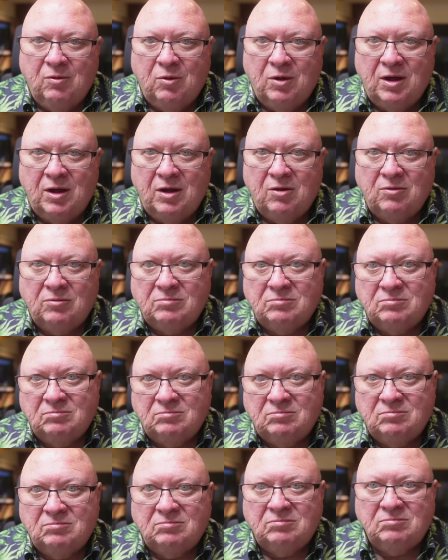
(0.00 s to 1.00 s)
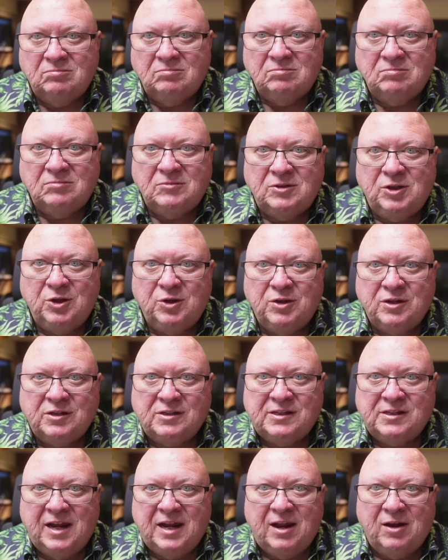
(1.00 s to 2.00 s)
well, you could
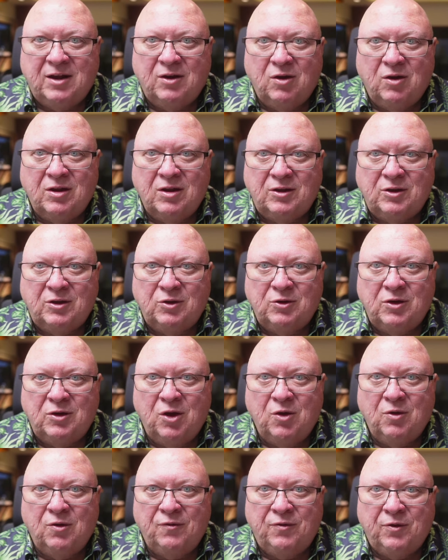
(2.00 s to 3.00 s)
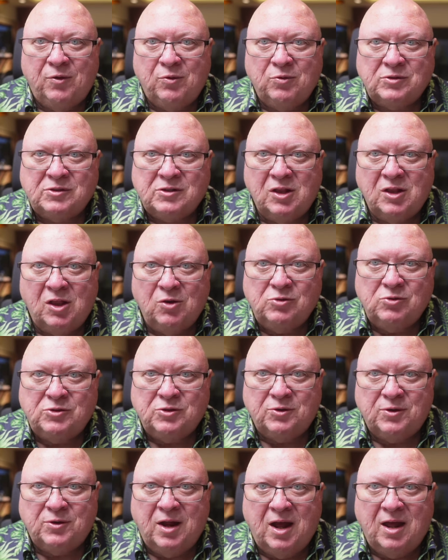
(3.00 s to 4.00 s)
stand on it, you'd know if it was
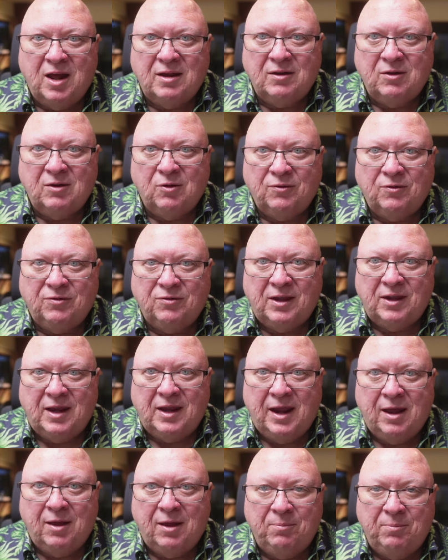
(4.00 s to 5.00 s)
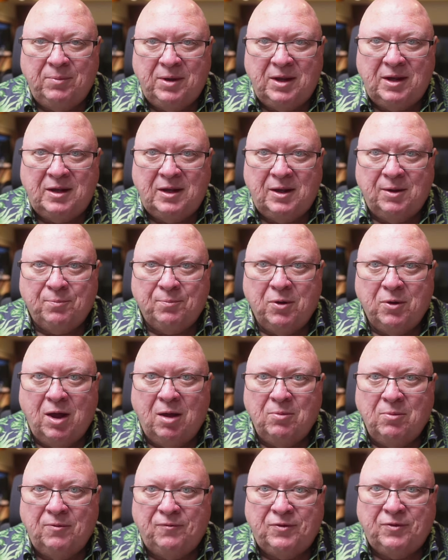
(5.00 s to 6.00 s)
close or not, or if they had an immediate
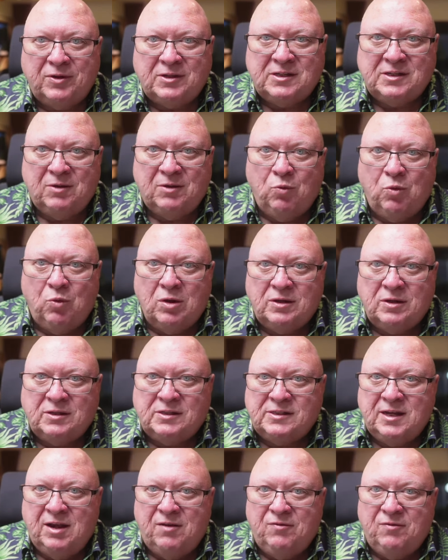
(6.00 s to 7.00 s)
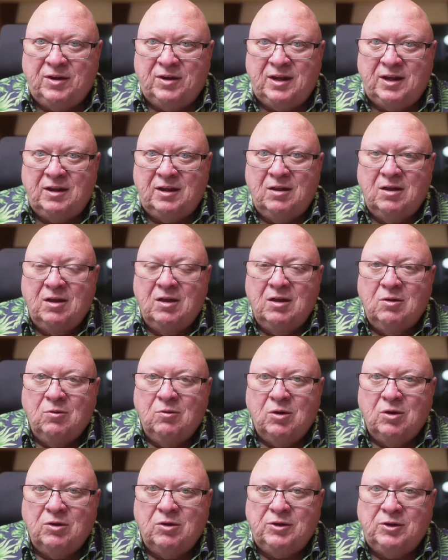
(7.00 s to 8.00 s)
problem. If it said 170,
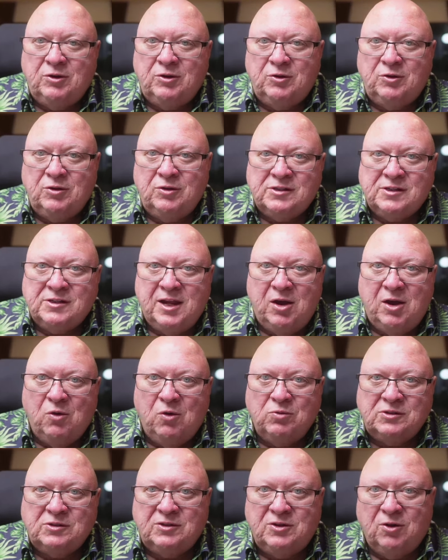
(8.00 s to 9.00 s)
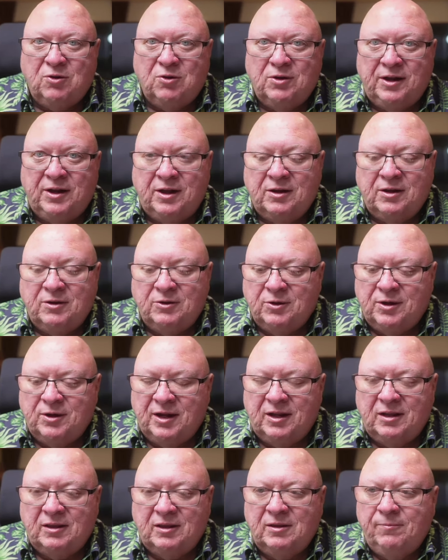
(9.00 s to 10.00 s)
well, you knew the scale was dirty
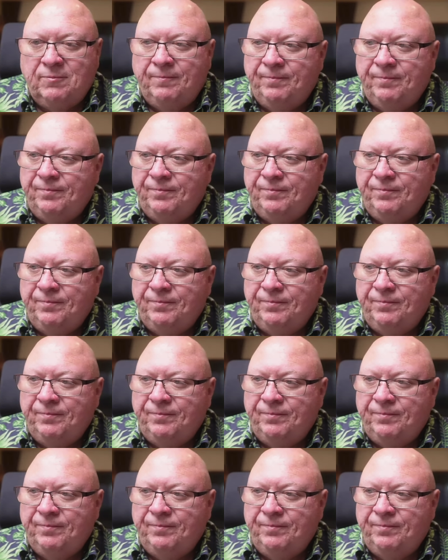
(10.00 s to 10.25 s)
underneath.